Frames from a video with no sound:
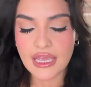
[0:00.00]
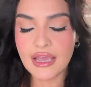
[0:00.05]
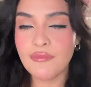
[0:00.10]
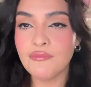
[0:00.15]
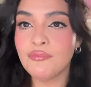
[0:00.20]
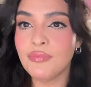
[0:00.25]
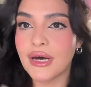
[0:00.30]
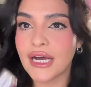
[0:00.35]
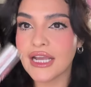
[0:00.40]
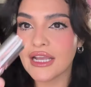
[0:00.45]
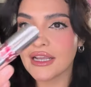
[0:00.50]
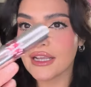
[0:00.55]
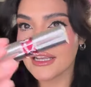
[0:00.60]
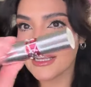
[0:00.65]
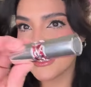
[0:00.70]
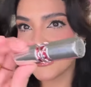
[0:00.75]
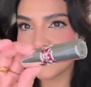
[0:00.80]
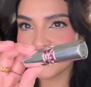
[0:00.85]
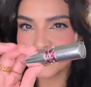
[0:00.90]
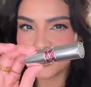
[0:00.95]
But
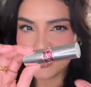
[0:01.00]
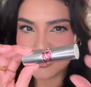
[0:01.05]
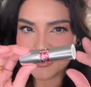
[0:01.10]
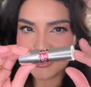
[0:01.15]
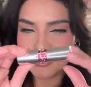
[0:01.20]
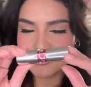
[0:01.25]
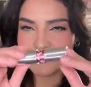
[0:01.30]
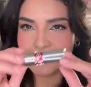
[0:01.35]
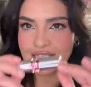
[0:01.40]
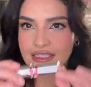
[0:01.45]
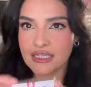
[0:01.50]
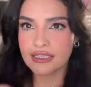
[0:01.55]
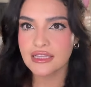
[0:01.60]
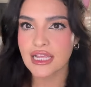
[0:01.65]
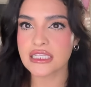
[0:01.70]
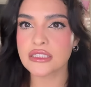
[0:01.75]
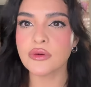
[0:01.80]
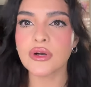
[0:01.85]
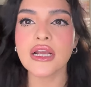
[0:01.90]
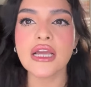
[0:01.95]
it looks like this, and
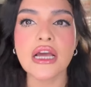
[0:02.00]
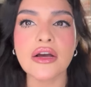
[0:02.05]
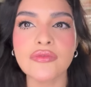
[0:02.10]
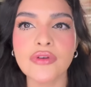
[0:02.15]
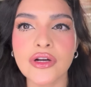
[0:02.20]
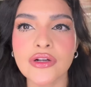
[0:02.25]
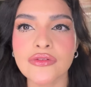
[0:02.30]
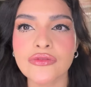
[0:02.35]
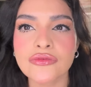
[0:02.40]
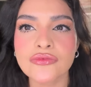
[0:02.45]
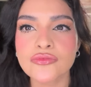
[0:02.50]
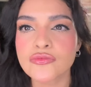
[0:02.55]
that's what I have on.